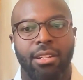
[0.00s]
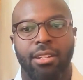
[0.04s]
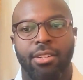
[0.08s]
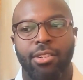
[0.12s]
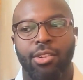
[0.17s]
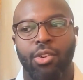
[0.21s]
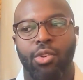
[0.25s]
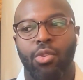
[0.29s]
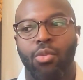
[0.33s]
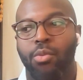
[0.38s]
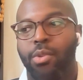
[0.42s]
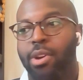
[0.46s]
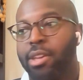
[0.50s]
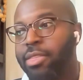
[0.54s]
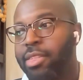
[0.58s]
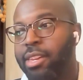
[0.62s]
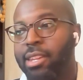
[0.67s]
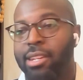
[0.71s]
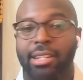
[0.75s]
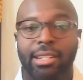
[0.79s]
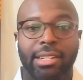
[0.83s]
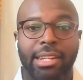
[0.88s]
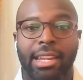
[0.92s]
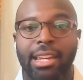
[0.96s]

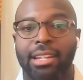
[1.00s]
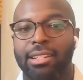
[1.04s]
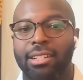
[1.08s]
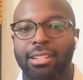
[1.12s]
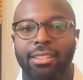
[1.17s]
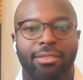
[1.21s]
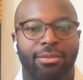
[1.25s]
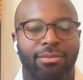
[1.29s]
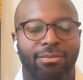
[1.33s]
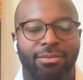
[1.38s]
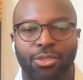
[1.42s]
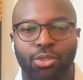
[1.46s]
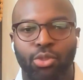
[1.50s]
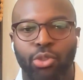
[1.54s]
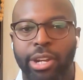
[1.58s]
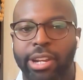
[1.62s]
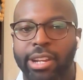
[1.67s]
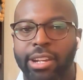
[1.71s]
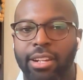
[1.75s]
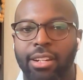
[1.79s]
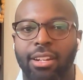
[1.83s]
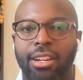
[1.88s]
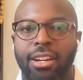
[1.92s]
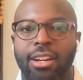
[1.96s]
within a second,
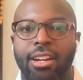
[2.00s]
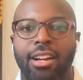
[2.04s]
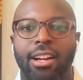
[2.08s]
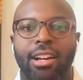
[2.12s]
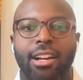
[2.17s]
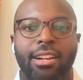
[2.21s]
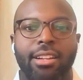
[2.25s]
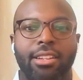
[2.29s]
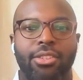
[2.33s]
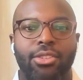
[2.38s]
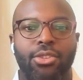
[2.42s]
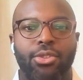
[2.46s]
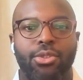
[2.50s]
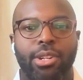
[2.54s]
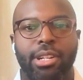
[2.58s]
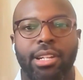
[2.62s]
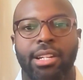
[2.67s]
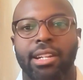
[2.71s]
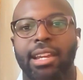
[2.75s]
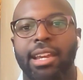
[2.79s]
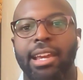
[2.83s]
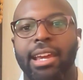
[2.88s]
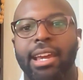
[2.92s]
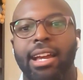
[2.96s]
right? Uh, you
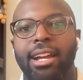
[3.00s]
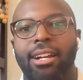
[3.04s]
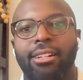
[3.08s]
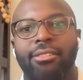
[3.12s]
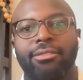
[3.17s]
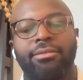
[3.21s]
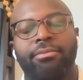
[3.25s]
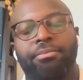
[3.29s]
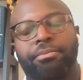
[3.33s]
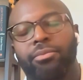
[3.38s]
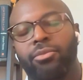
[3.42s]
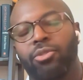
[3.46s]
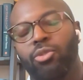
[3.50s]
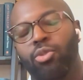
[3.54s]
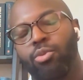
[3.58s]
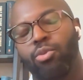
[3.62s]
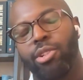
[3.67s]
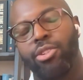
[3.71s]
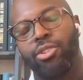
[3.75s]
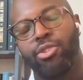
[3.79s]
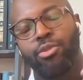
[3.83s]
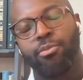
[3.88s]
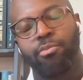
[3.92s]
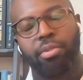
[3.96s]
can have,
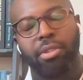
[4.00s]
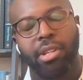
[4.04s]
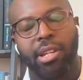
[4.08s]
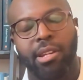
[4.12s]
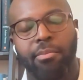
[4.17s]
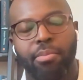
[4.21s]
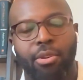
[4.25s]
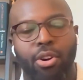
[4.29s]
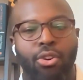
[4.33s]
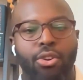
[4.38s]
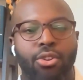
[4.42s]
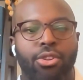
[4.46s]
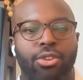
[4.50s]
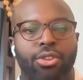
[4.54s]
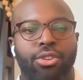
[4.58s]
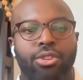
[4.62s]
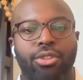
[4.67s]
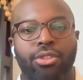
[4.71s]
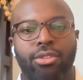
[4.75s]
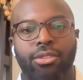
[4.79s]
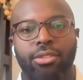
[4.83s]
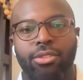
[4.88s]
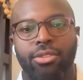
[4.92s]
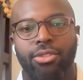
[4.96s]
when you play
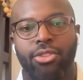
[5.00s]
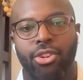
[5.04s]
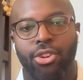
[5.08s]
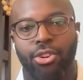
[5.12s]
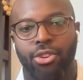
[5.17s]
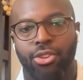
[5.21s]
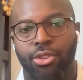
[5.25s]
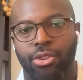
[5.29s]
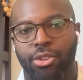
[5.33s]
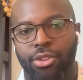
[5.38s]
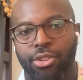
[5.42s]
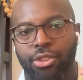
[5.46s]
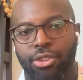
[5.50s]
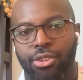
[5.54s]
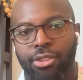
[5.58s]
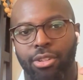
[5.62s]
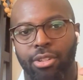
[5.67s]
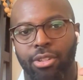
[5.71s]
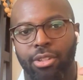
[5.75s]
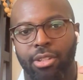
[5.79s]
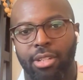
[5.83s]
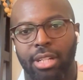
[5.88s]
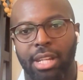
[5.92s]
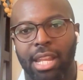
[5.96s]
poker, you know,
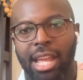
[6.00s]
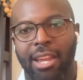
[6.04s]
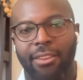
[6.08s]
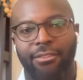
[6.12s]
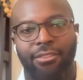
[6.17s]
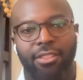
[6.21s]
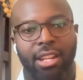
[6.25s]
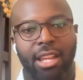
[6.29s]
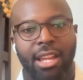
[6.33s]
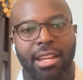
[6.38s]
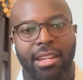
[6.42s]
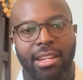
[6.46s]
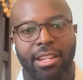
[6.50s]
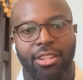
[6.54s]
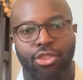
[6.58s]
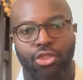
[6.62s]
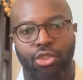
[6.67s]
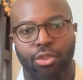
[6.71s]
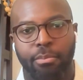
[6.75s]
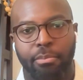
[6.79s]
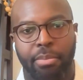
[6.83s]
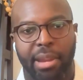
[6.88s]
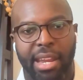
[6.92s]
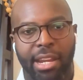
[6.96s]
your lifeline is
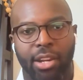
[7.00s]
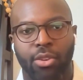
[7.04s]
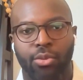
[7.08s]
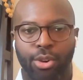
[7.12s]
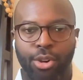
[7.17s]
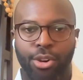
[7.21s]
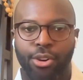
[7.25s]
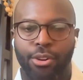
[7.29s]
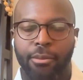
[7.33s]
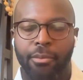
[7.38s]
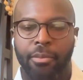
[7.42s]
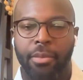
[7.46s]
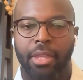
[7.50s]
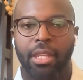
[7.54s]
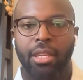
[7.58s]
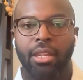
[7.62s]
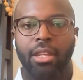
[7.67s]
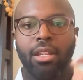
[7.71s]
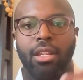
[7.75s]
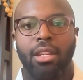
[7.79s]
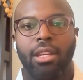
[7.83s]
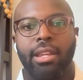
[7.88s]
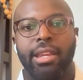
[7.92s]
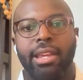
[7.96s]
your bankroll.
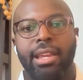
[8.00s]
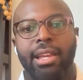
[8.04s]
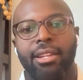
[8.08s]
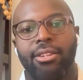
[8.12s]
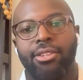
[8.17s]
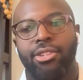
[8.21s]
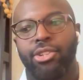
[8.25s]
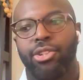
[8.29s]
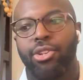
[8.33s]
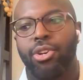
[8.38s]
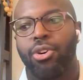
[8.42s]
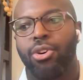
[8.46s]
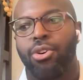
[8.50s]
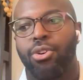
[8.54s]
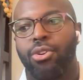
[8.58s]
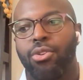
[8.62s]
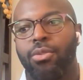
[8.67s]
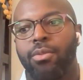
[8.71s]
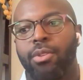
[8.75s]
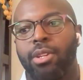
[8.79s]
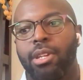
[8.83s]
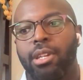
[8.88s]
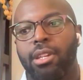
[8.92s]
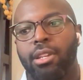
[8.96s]
And
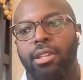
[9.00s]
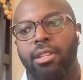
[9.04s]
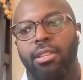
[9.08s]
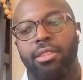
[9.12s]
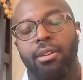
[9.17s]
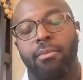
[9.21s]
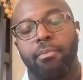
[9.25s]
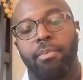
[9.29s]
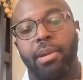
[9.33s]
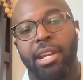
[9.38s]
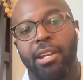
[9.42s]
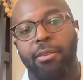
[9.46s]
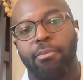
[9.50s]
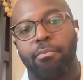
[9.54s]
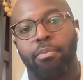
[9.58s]
so the best,